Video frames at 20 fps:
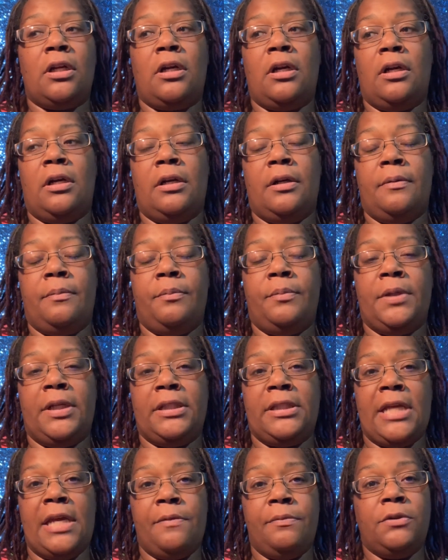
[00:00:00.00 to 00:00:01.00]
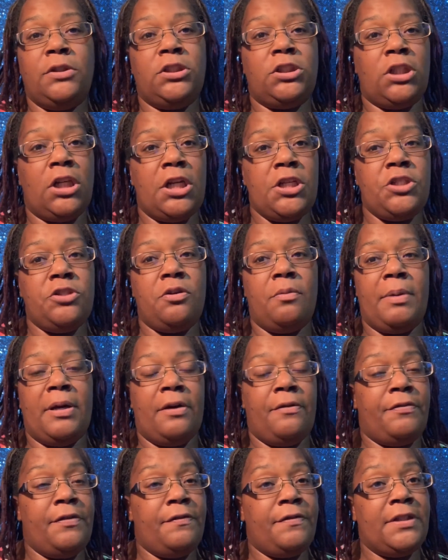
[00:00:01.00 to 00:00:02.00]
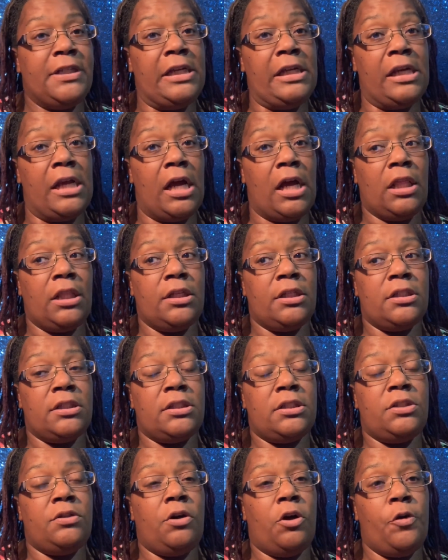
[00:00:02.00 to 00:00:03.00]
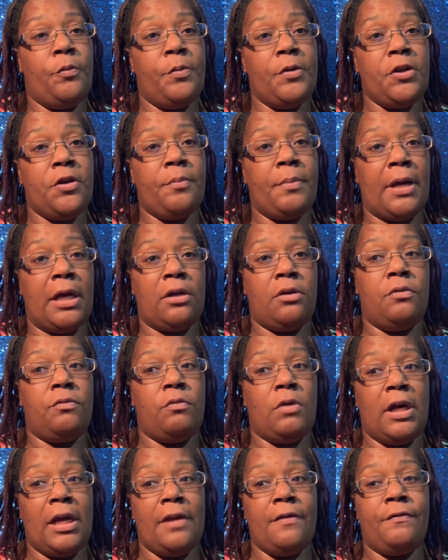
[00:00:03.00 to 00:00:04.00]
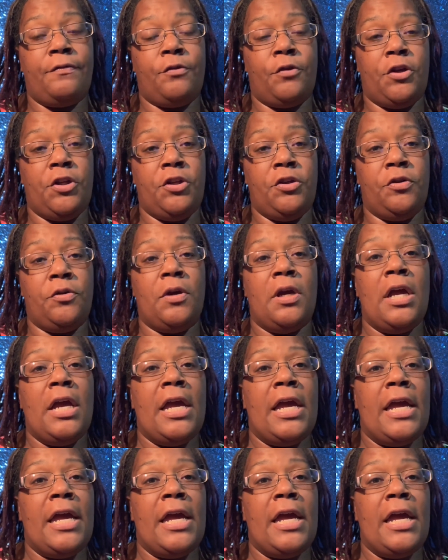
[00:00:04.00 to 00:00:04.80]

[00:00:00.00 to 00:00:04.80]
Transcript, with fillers: um, but they will charge you about $15 to open your bottle of wine for you